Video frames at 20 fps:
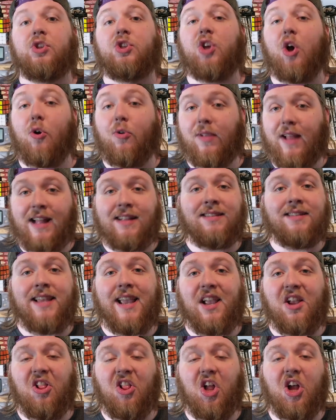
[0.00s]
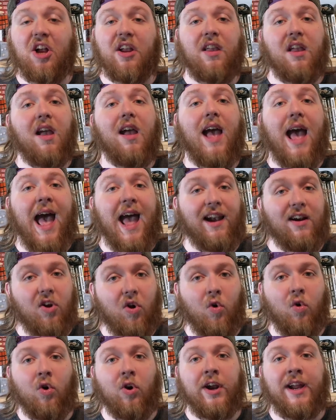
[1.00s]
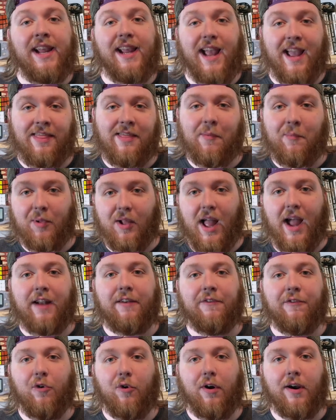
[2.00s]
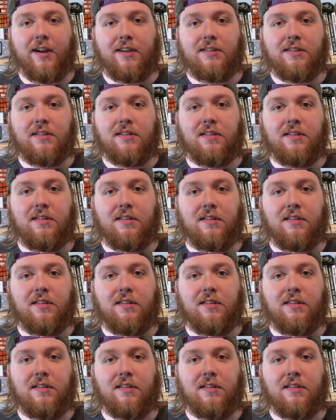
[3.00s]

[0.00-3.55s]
So let's take a look at Ori and the Blind Forest.